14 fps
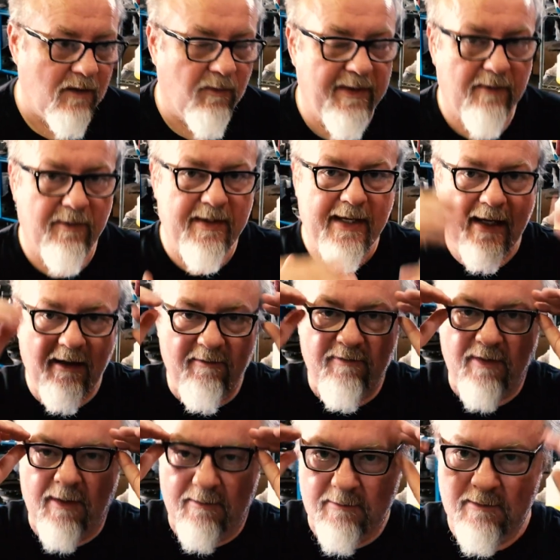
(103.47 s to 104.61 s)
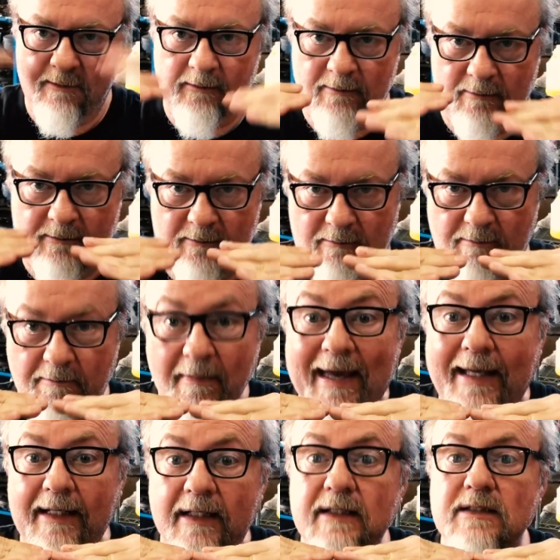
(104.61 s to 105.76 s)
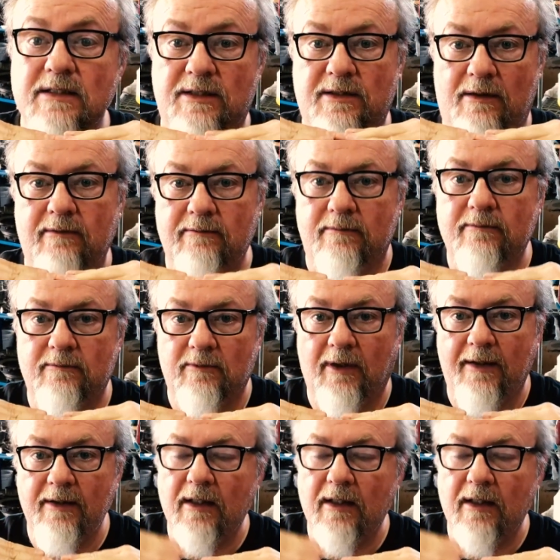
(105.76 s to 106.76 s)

We have maintenance, right?